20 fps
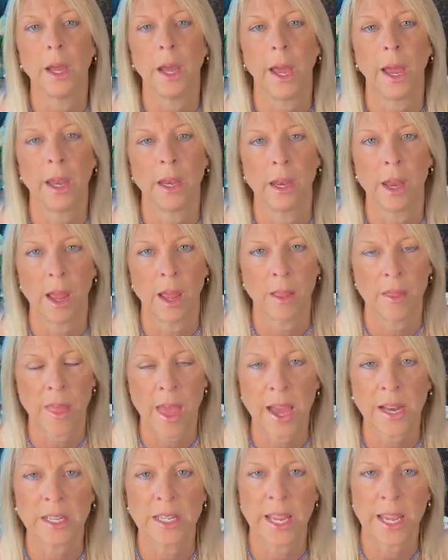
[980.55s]
And
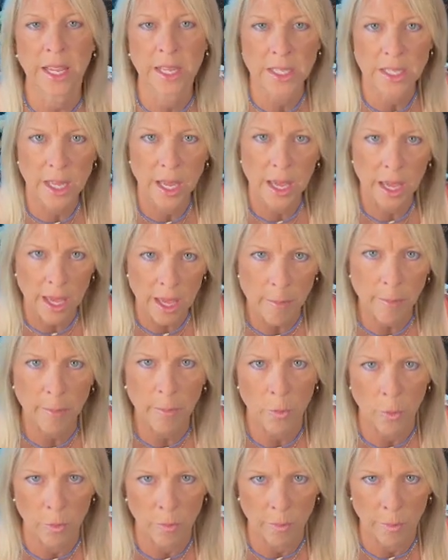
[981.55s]
that takes hip
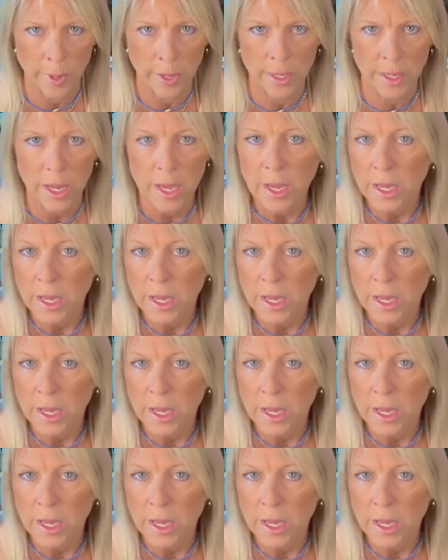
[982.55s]
movement,